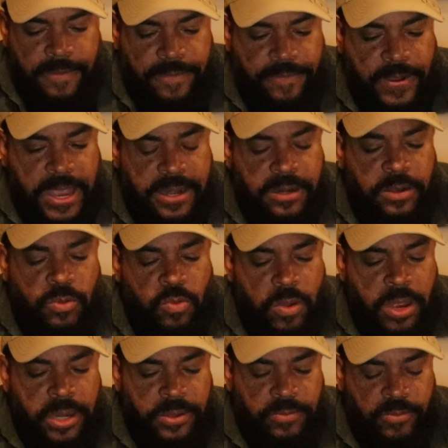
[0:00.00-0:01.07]
final
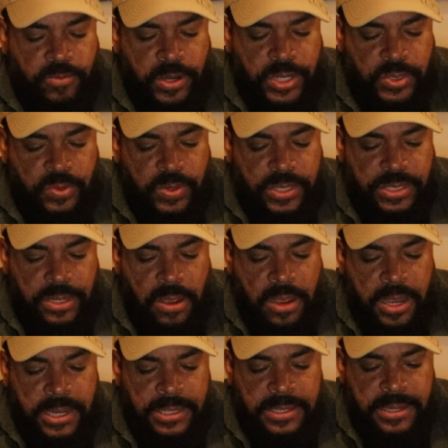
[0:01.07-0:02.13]
one, which was
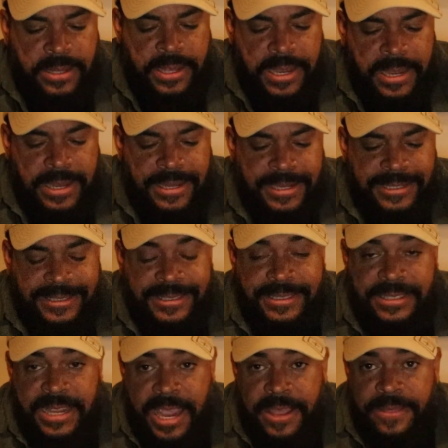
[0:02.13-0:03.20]
on the
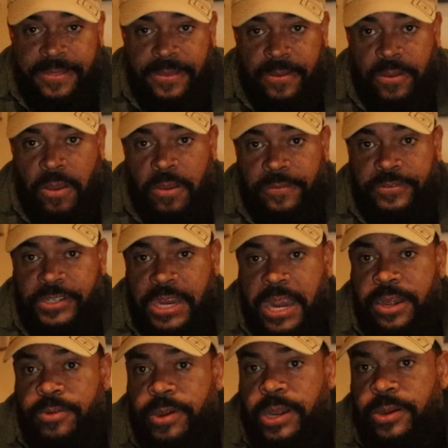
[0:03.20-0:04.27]
10th of
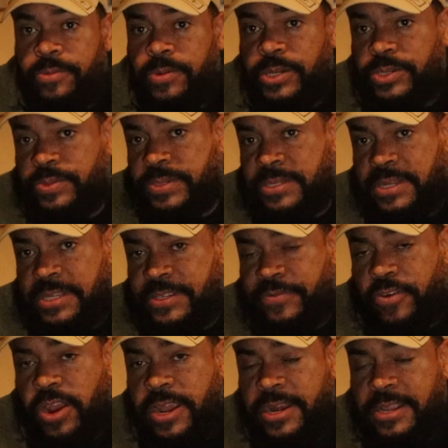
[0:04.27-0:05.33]
January, which was this
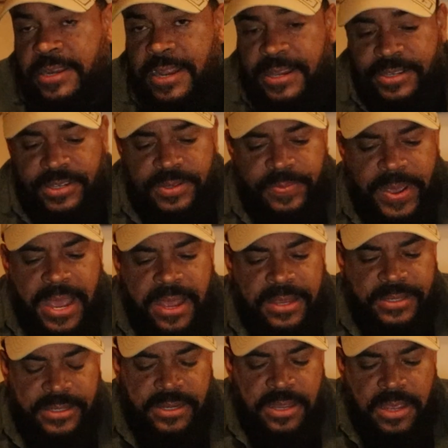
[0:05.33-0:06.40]
Friday that just
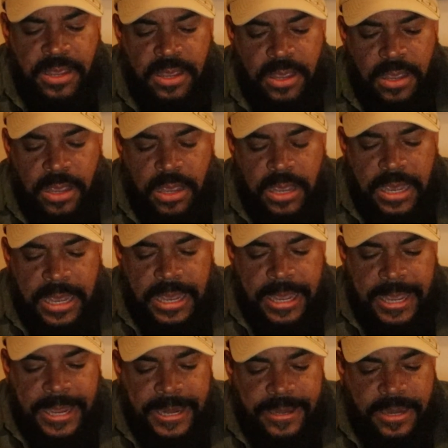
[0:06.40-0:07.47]
passed,
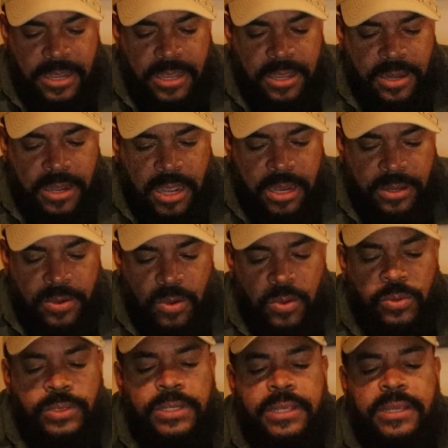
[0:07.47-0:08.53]
I did an
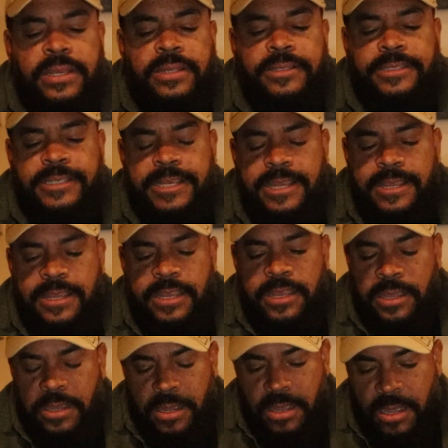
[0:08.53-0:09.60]

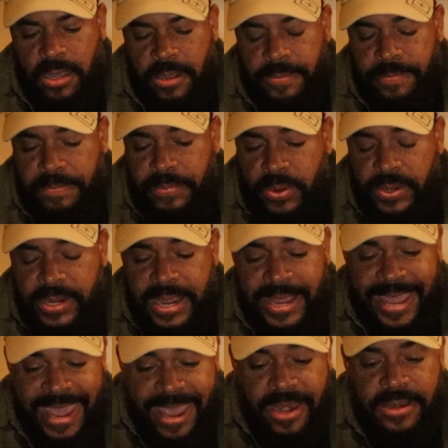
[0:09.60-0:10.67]
ODTE put
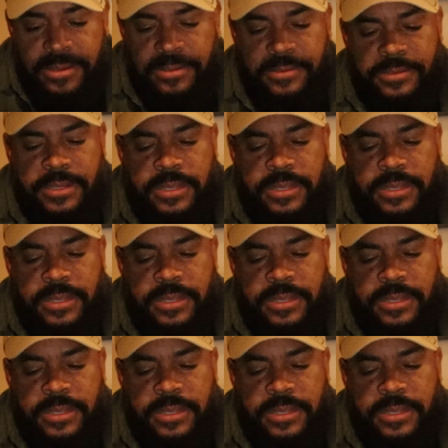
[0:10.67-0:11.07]
again.